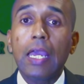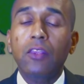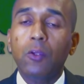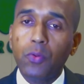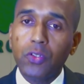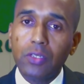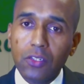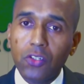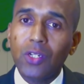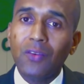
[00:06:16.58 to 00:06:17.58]
and the
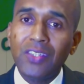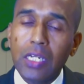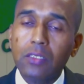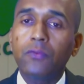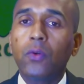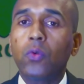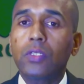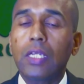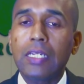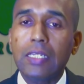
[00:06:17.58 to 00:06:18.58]
percentage of yes
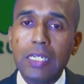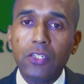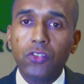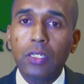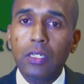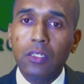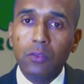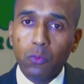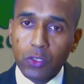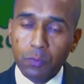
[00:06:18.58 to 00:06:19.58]
votes in each
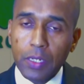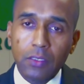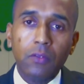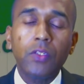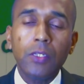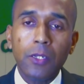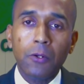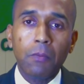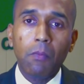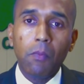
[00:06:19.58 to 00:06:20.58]
respective
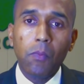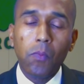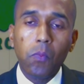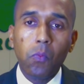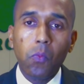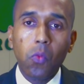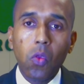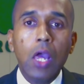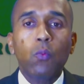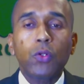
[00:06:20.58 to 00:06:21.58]
year.
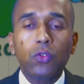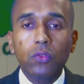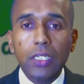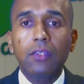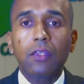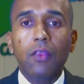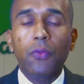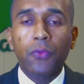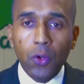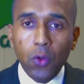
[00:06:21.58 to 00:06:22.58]
When you look at
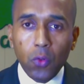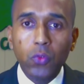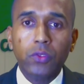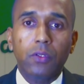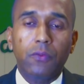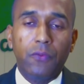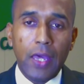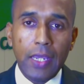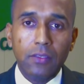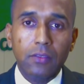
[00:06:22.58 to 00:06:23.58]
those
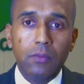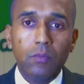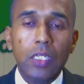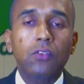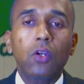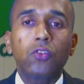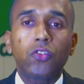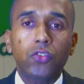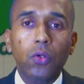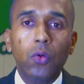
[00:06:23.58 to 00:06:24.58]
facts, it starts to
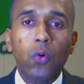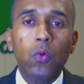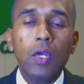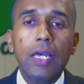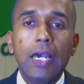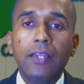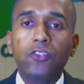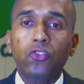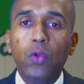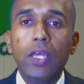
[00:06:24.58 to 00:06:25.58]
show a
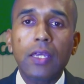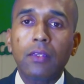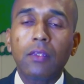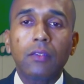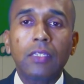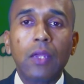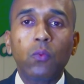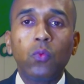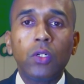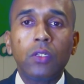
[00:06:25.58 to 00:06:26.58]
trend
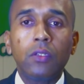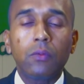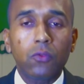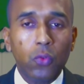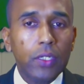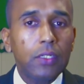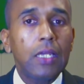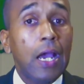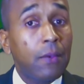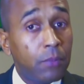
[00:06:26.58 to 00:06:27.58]
that would
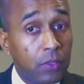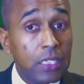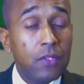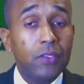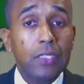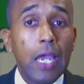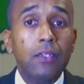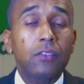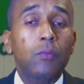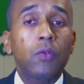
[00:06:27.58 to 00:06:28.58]
quickly, I believe,
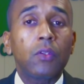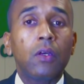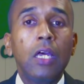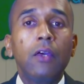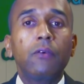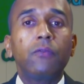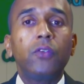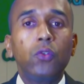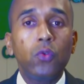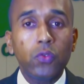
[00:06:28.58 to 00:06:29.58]
silence some of the
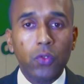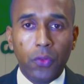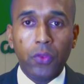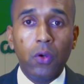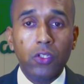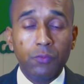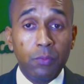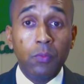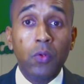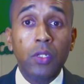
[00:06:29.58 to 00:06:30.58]
views or thoughts
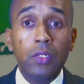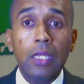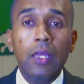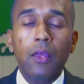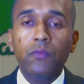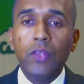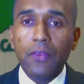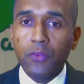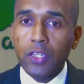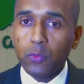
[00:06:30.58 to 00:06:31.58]
being promoted
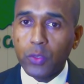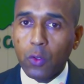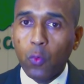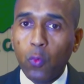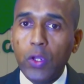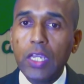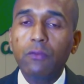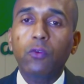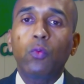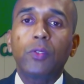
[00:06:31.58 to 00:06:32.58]
that this was a
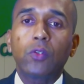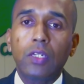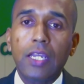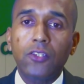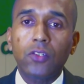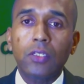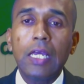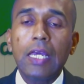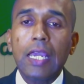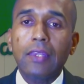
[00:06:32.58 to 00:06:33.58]
win for women's ordination
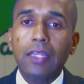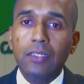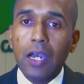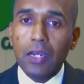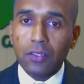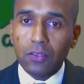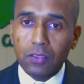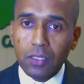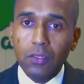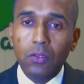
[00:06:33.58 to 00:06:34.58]
and that God is
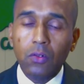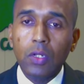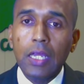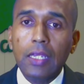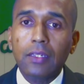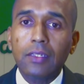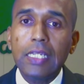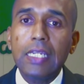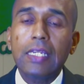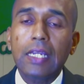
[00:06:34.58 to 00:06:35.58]
still
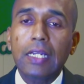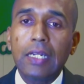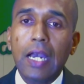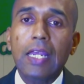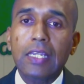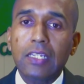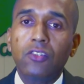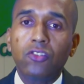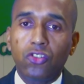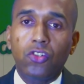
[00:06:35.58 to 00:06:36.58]
leading and guiding
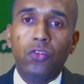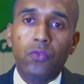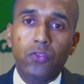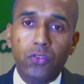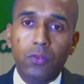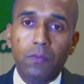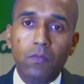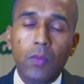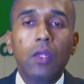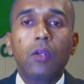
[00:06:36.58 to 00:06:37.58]
His church.
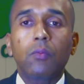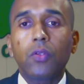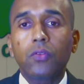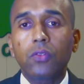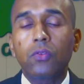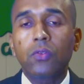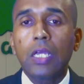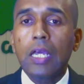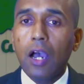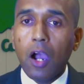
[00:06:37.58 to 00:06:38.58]
Brothers and
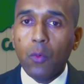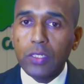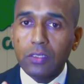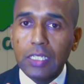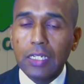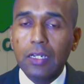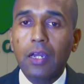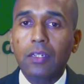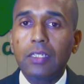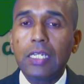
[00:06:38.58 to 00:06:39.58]
sisters, are we seeing
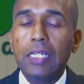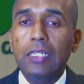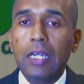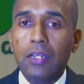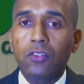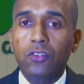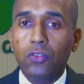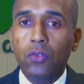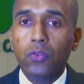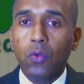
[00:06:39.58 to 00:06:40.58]
God leading God His
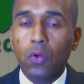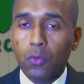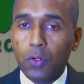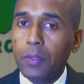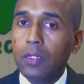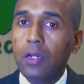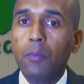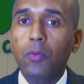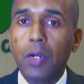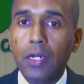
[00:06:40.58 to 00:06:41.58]
church or creeping
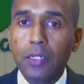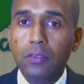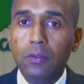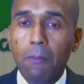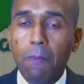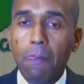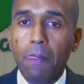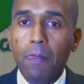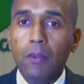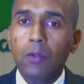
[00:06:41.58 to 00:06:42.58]
compromise?
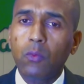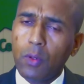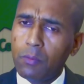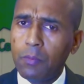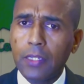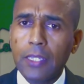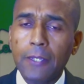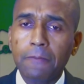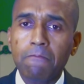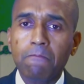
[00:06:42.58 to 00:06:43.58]
What do I mean by that?